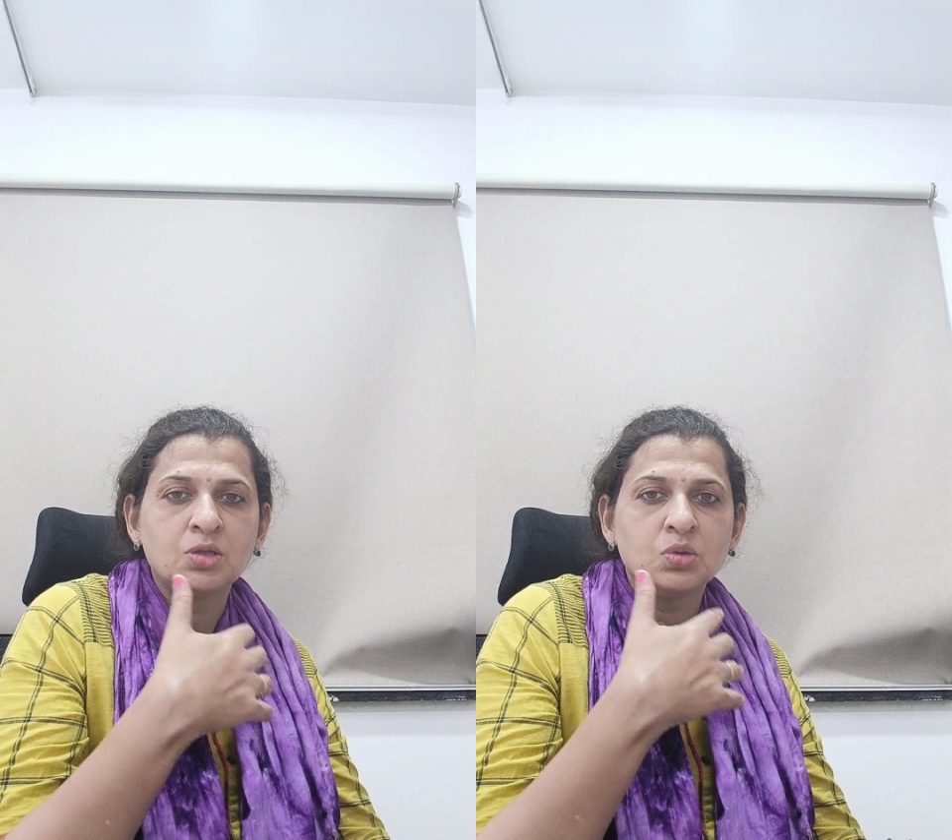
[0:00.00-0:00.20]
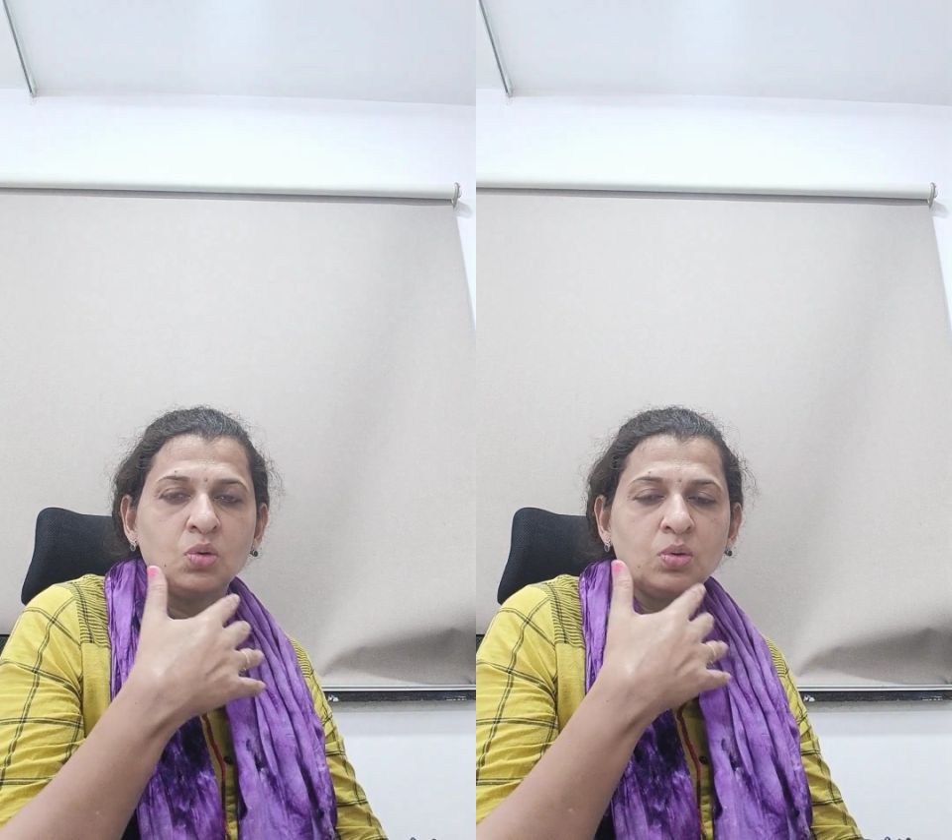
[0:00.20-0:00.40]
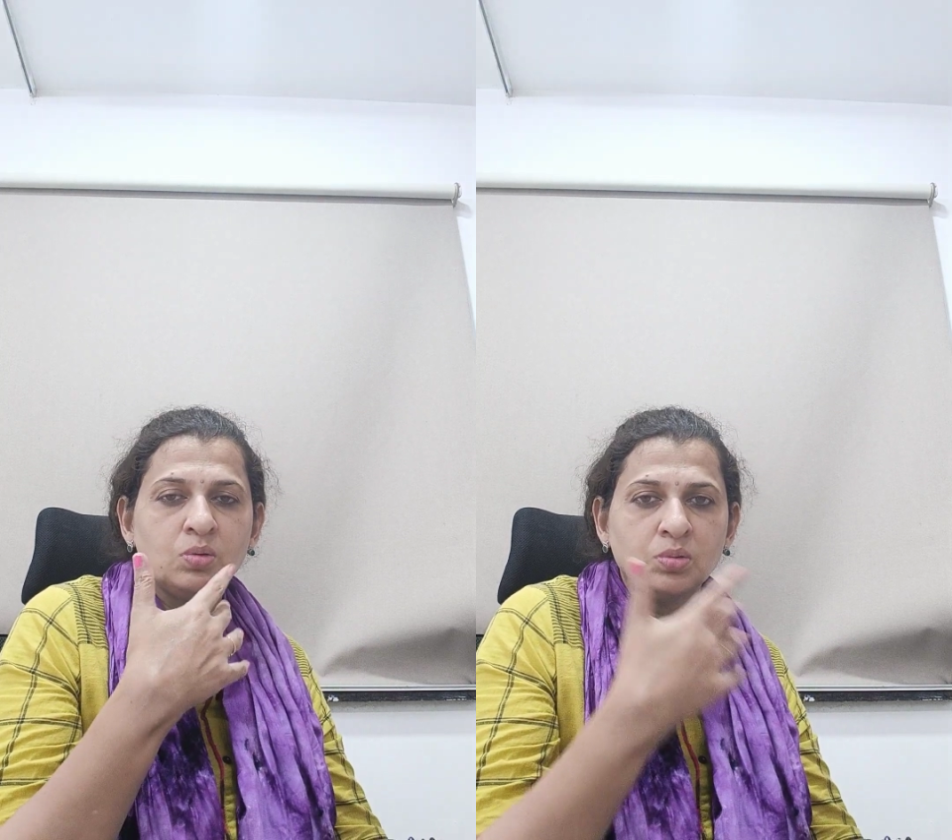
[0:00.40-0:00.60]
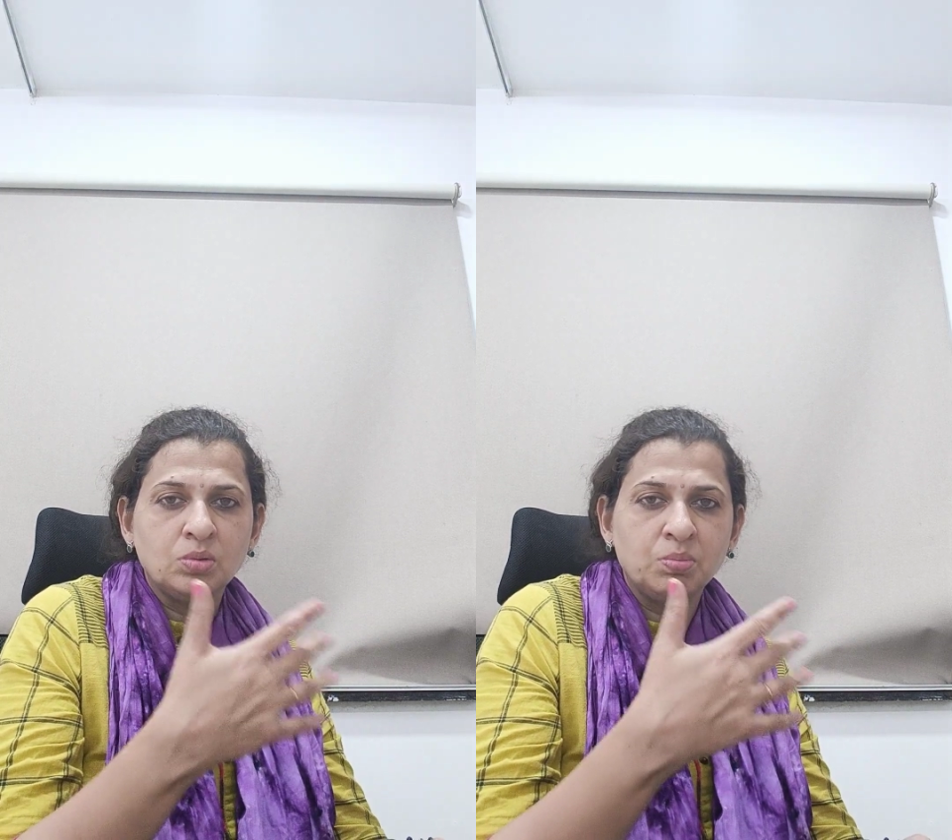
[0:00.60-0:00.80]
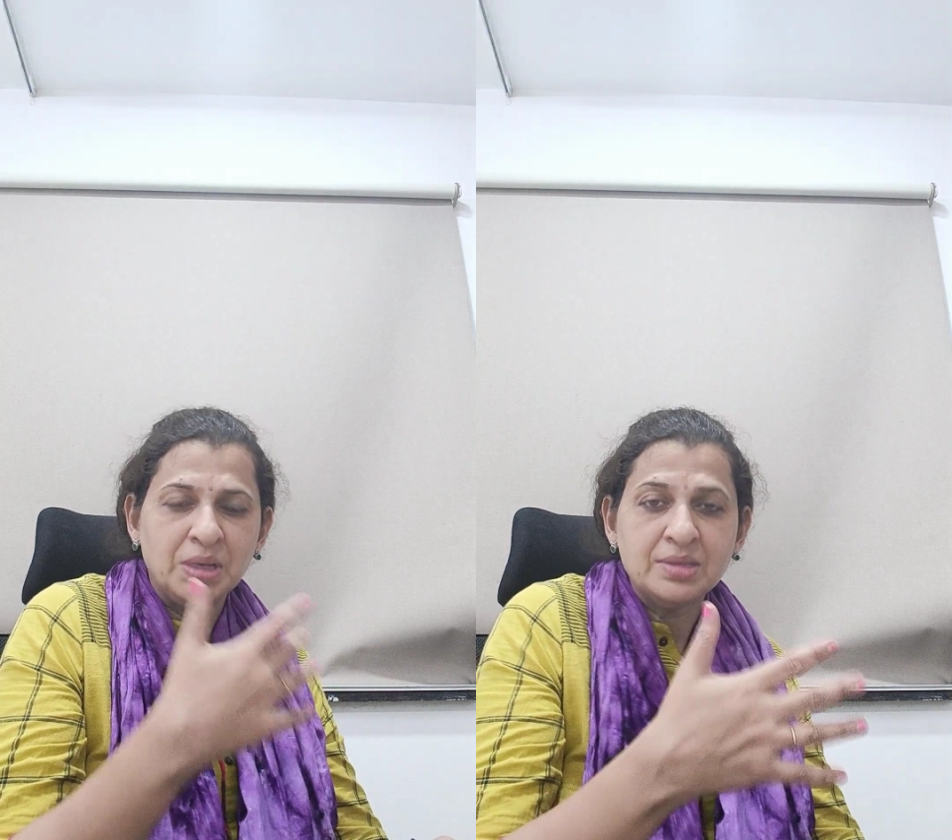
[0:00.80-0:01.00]
So
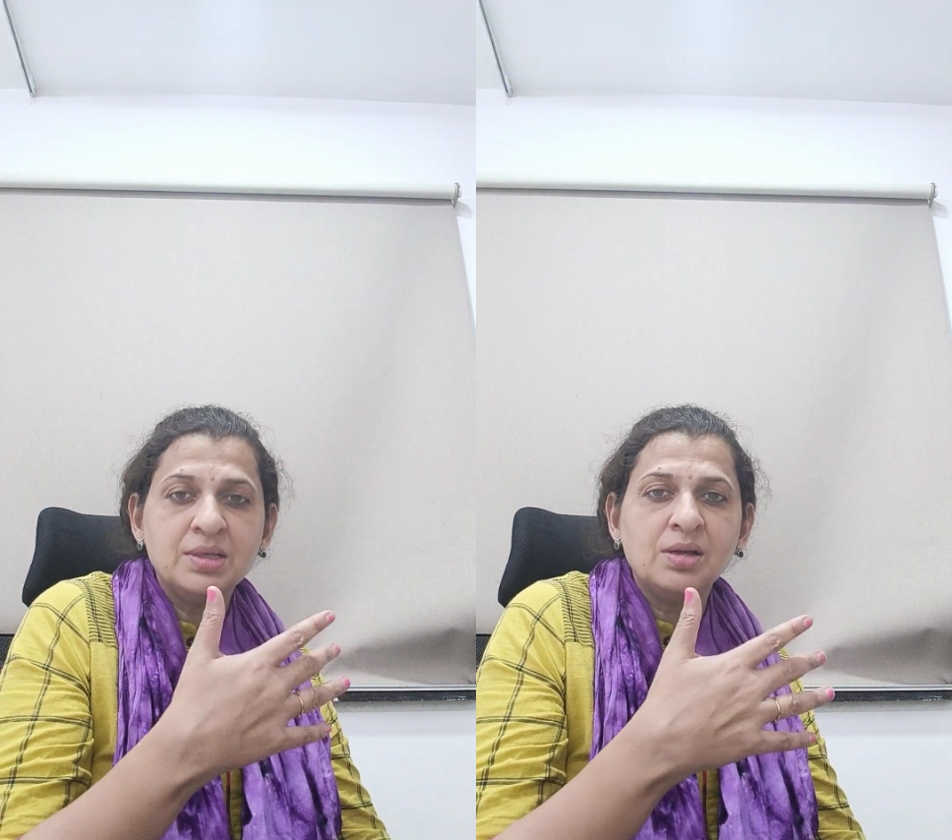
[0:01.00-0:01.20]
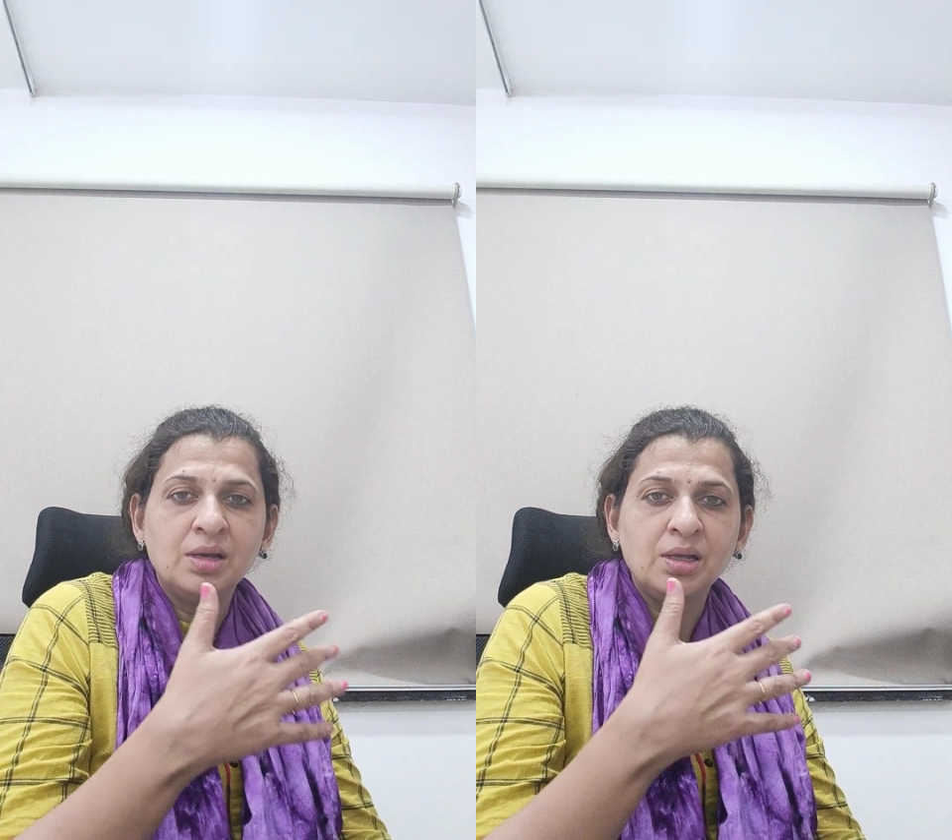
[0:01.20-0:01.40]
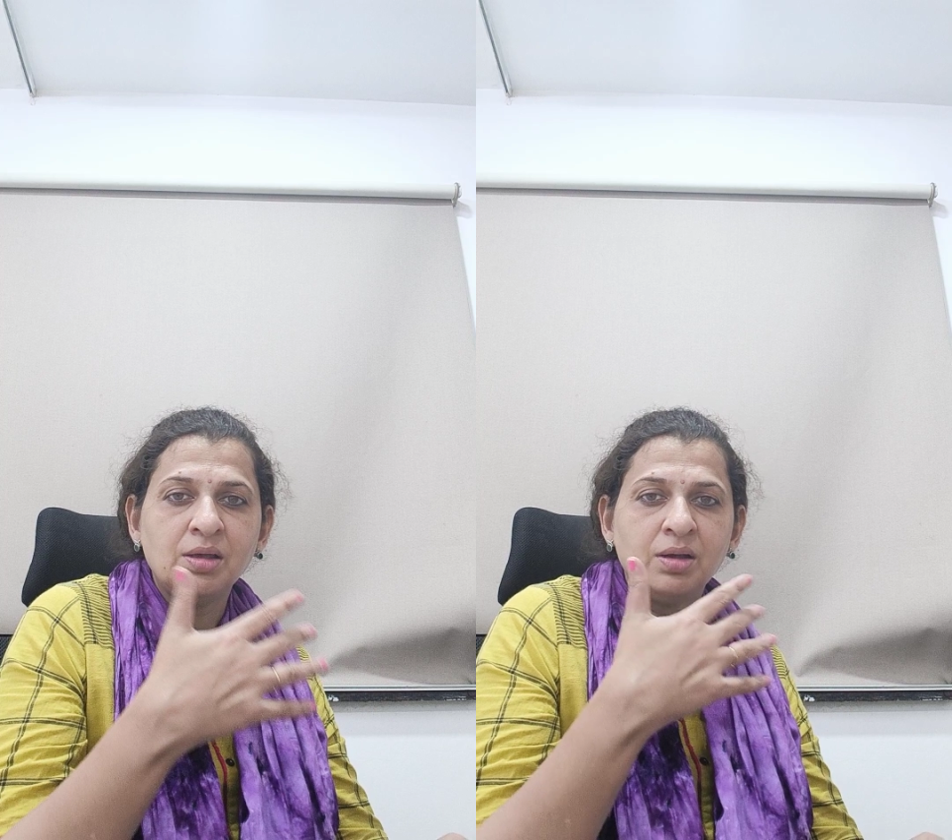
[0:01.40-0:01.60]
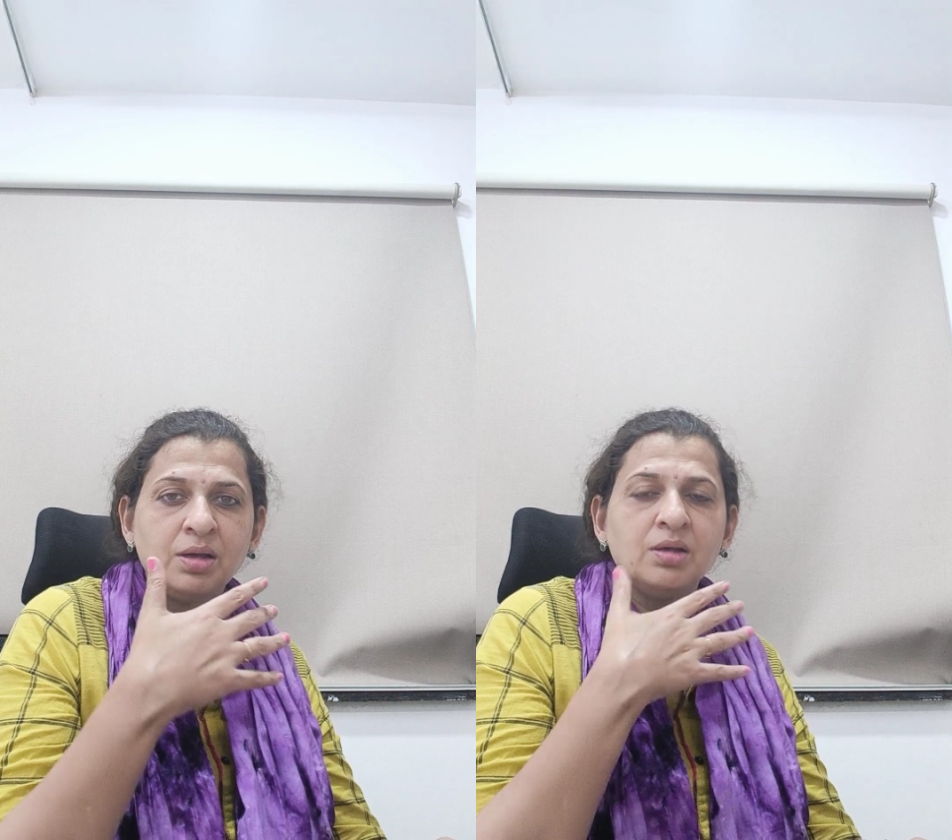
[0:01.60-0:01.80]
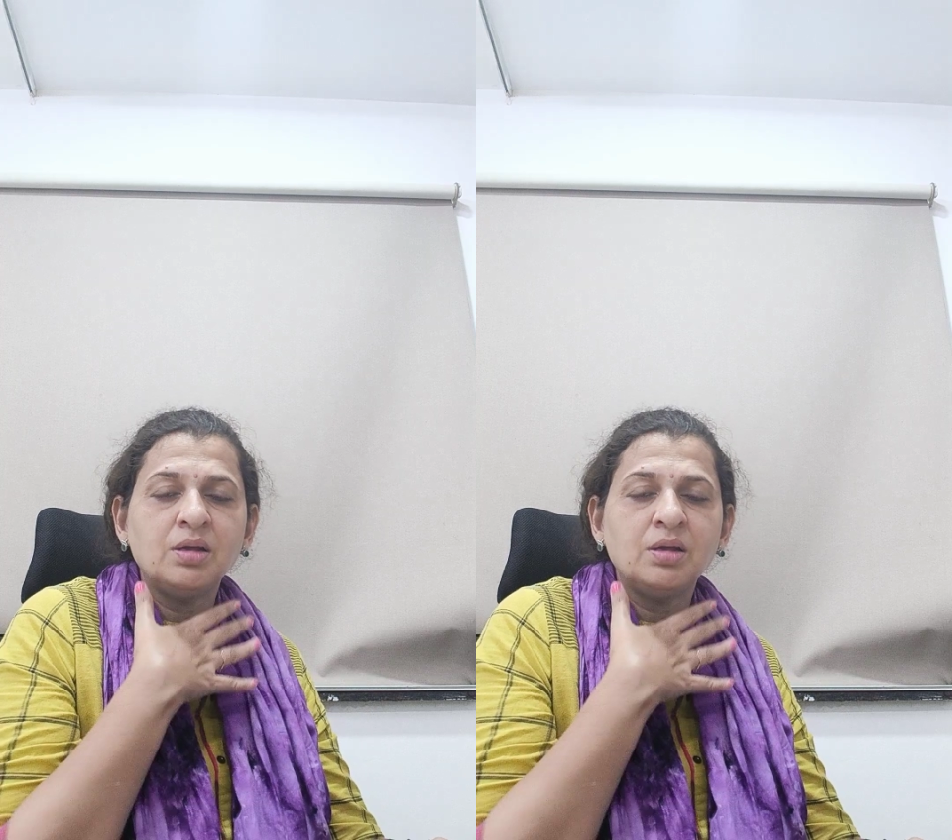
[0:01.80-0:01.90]
basically,